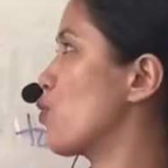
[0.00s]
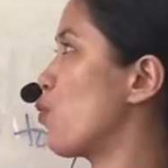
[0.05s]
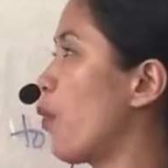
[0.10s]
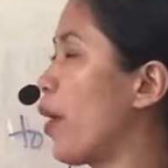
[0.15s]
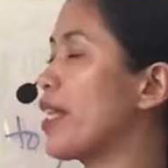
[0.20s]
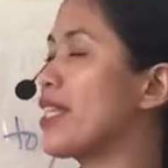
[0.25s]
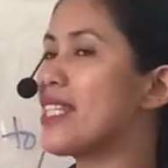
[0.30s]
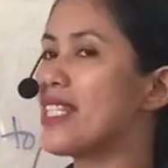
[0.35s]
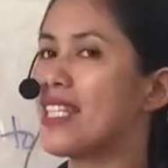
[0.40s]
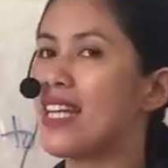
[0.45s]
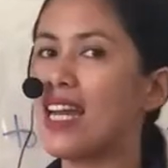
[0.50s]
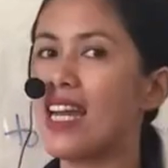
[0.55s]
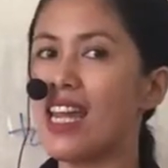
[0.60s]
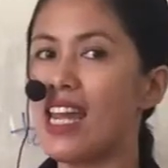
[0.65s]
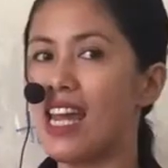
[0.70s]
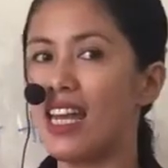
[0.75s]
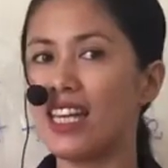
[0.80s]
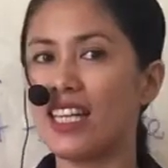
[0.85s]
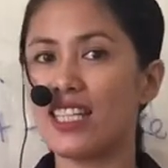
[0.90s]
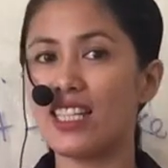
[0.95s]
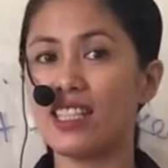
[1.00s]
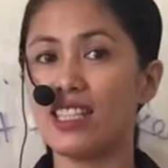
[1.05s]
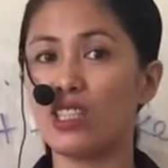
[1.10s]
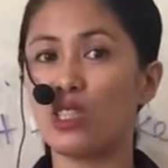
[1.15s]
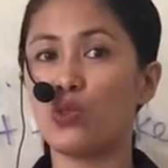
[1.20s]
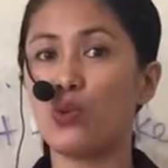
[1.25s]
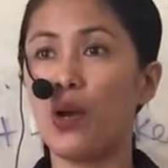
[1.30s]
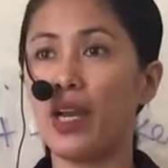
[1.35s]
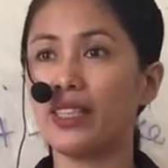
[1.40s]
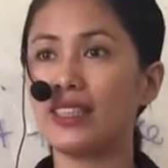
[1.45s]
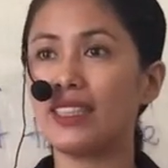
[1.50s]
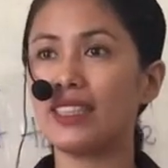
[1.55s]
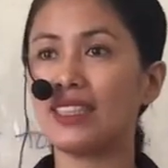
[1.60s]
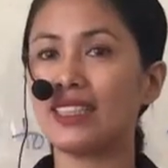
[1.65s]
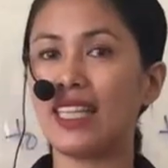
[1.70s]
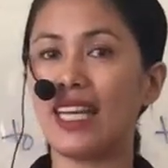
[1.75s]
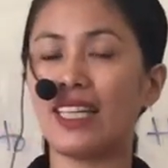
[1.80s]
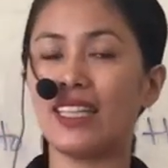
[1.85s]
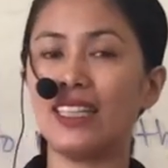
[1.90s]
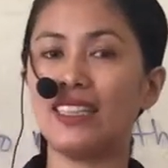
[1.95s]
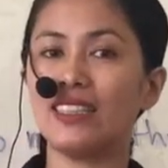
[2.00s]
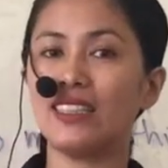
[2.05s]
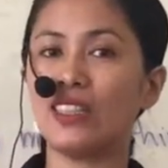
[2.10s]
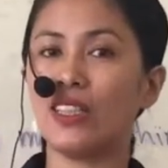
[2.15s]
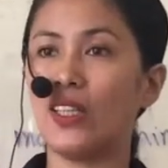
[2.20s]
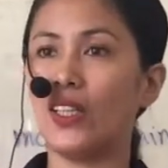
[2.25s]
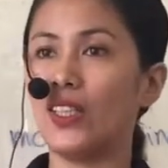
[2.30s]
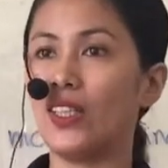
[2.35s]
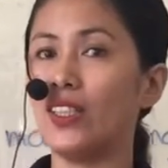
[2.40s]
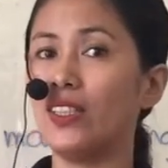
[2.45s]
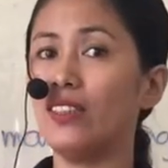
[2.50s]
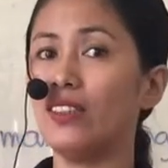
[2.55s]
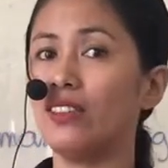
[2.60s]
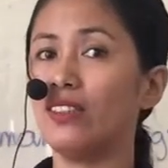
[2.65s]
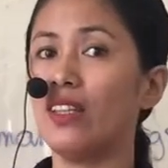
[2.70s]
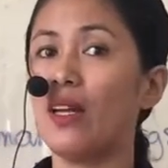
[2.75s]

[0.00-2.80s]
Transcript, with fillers: Wednesday and it's the 22nd of